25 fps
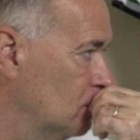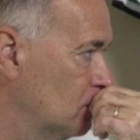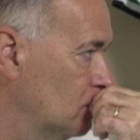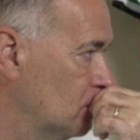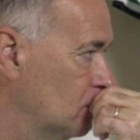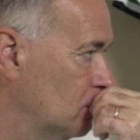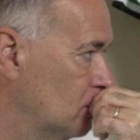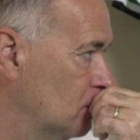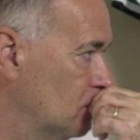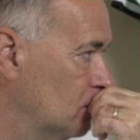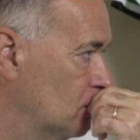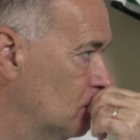
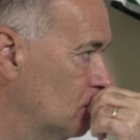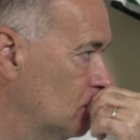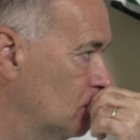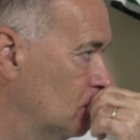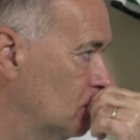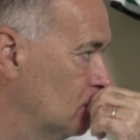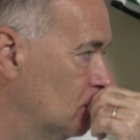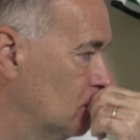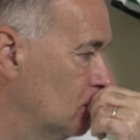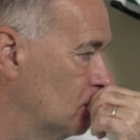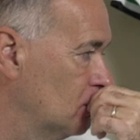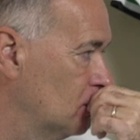
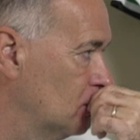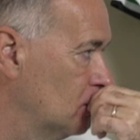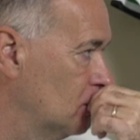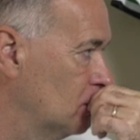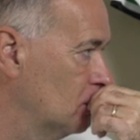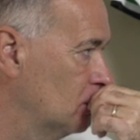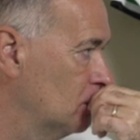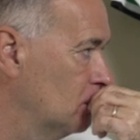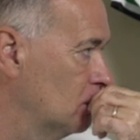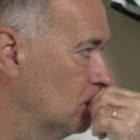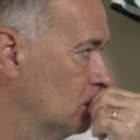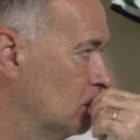
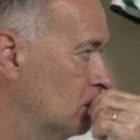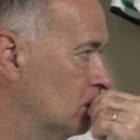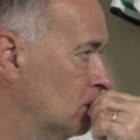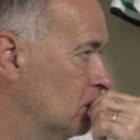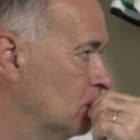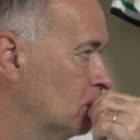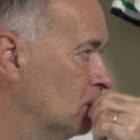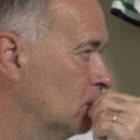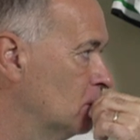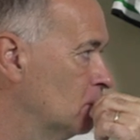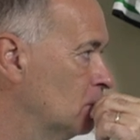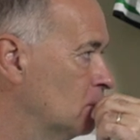
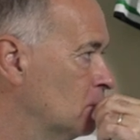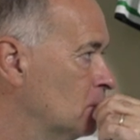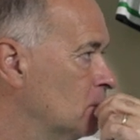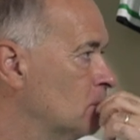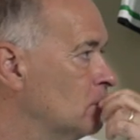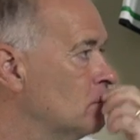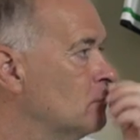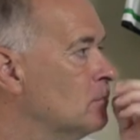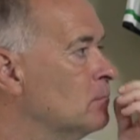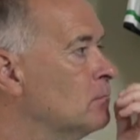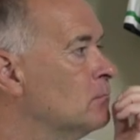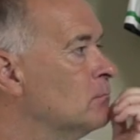
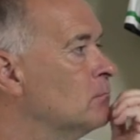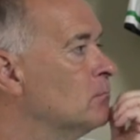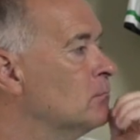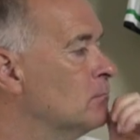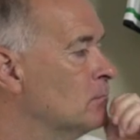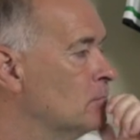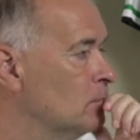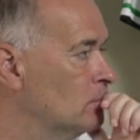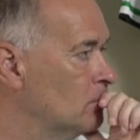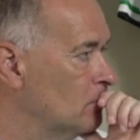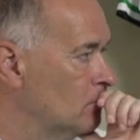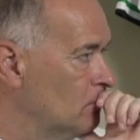
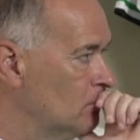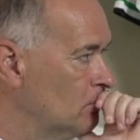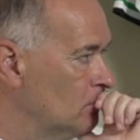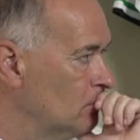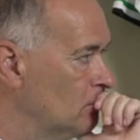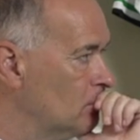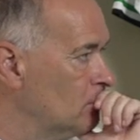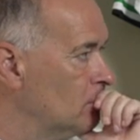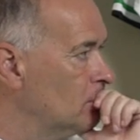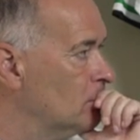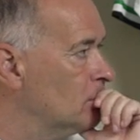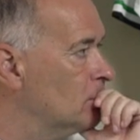
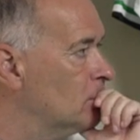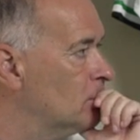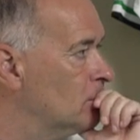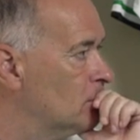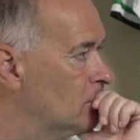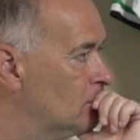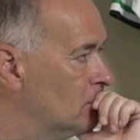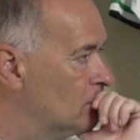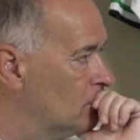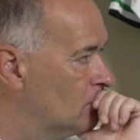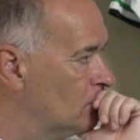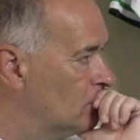
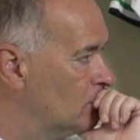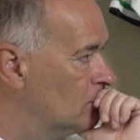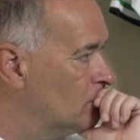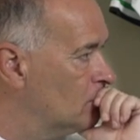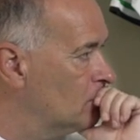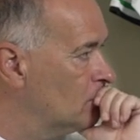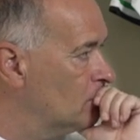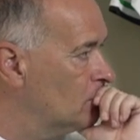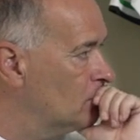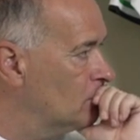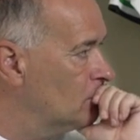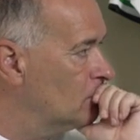
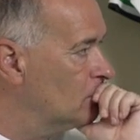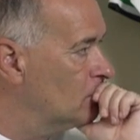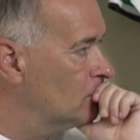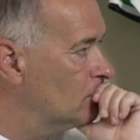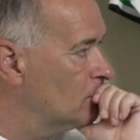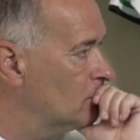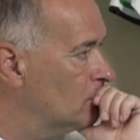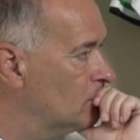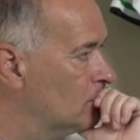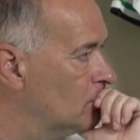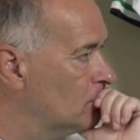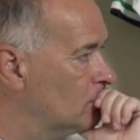
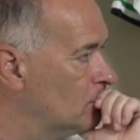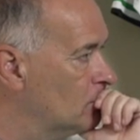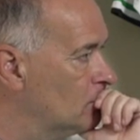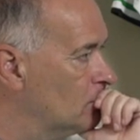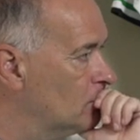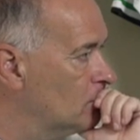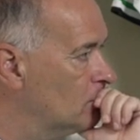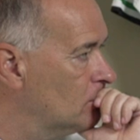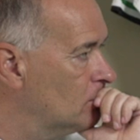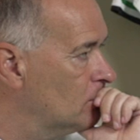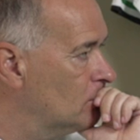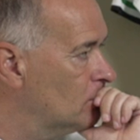
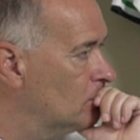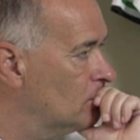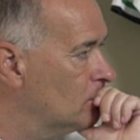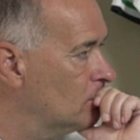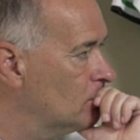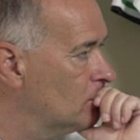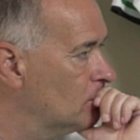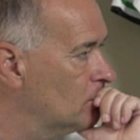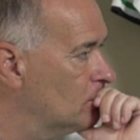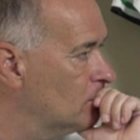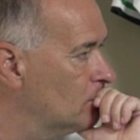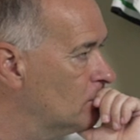
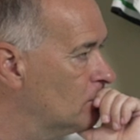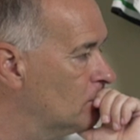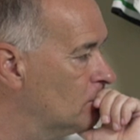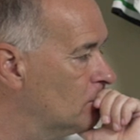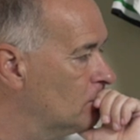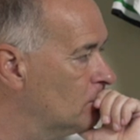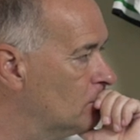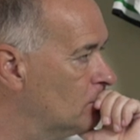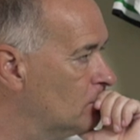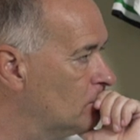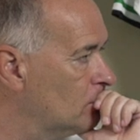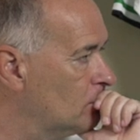
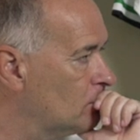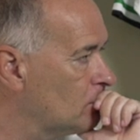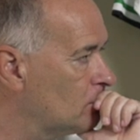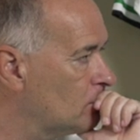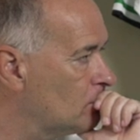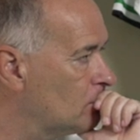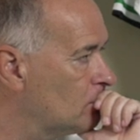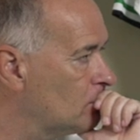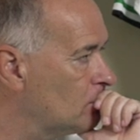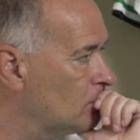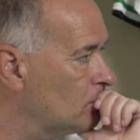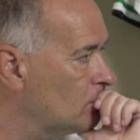
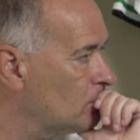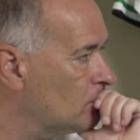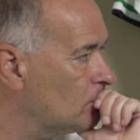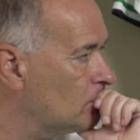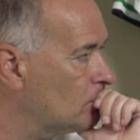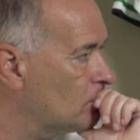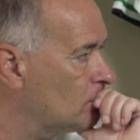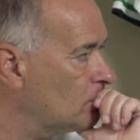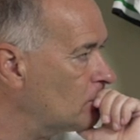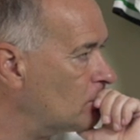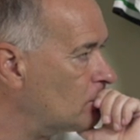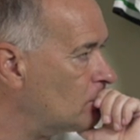
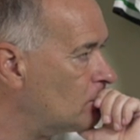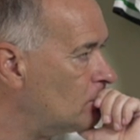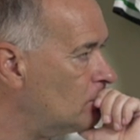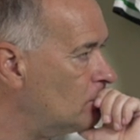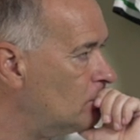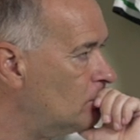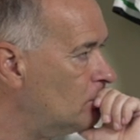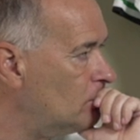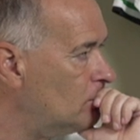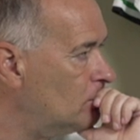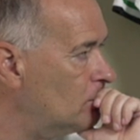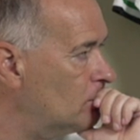
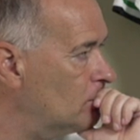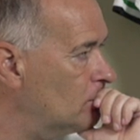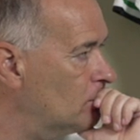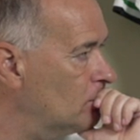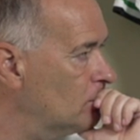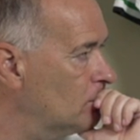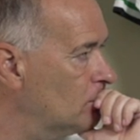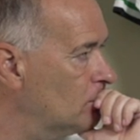The person shown says nothing.